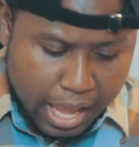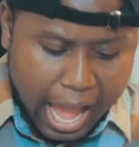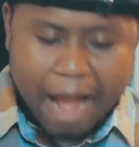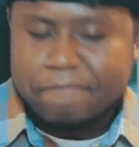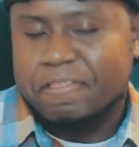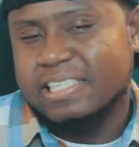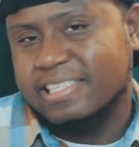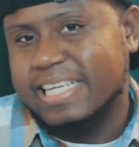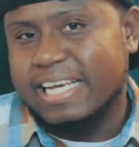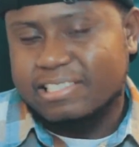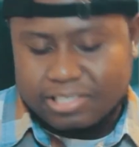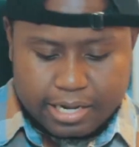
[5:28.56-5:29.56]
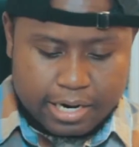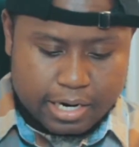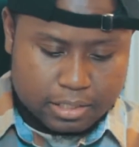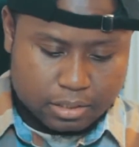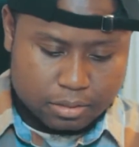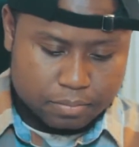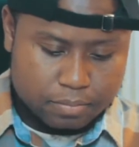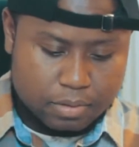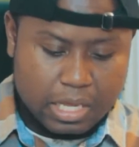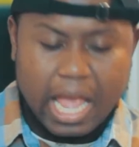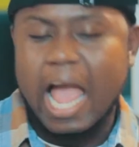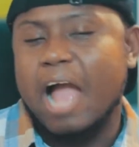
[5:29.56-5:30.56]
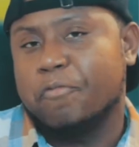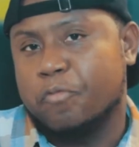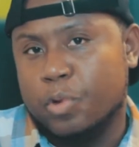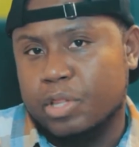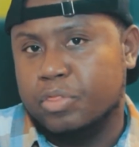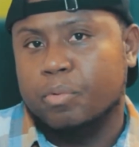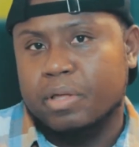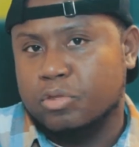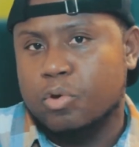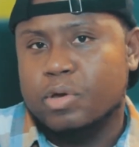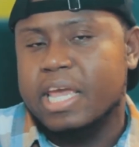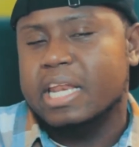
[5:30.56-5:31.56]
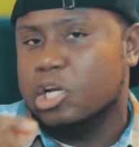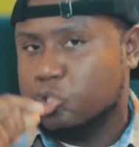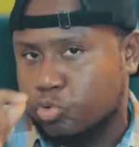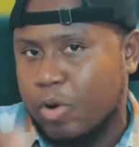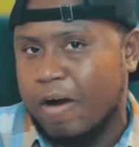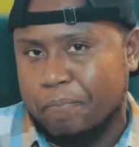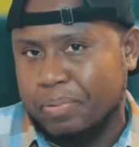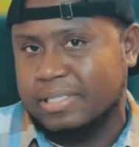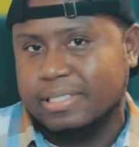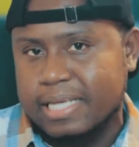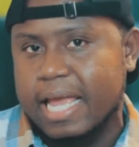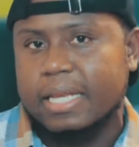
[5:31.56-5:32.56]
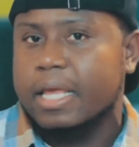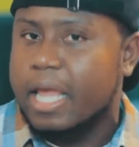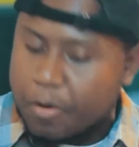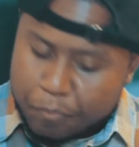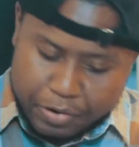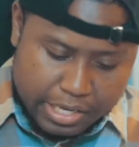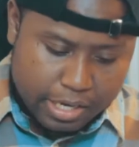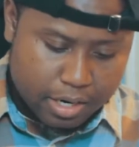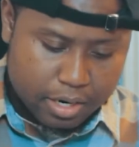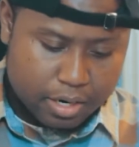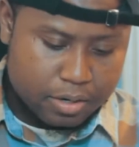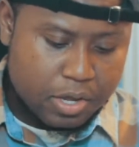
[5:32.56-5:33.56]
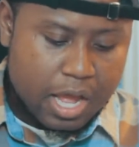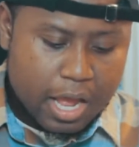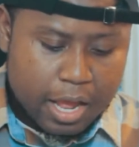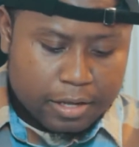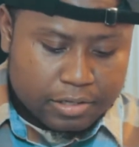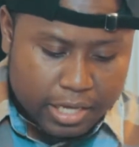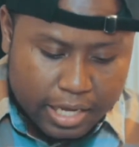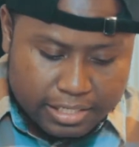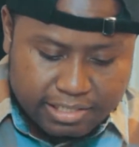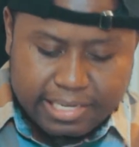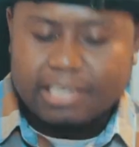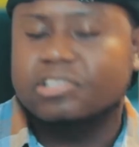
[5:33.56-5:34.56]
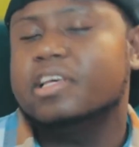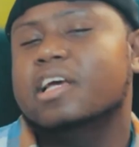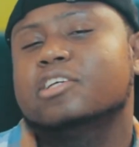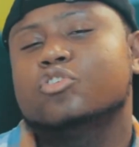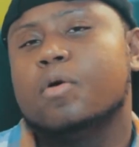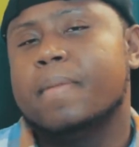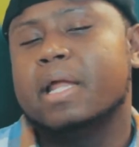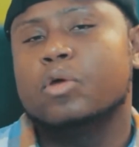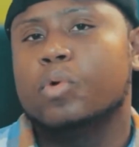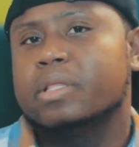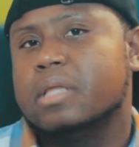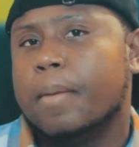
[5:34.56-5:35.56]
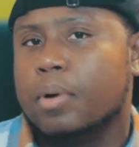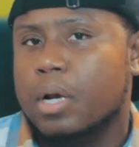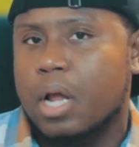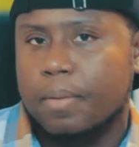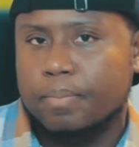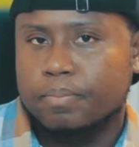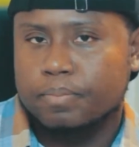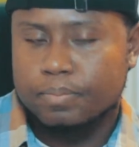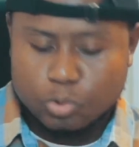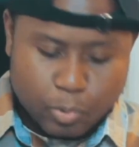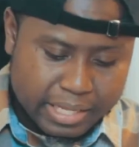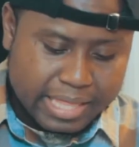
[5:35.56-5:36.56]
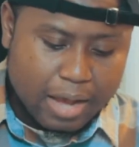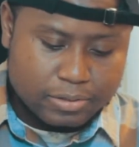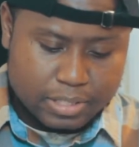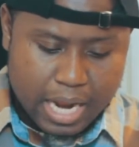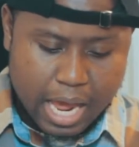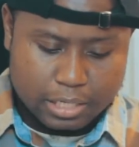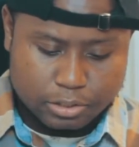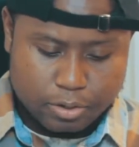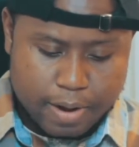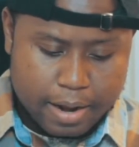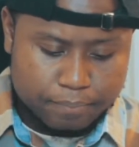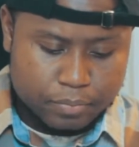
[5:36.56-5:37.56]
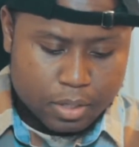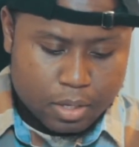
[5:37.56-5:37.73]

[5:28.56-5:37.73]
After 6 years, with you getting a 12% every year, 6 years, your money would double up, $20,000, right?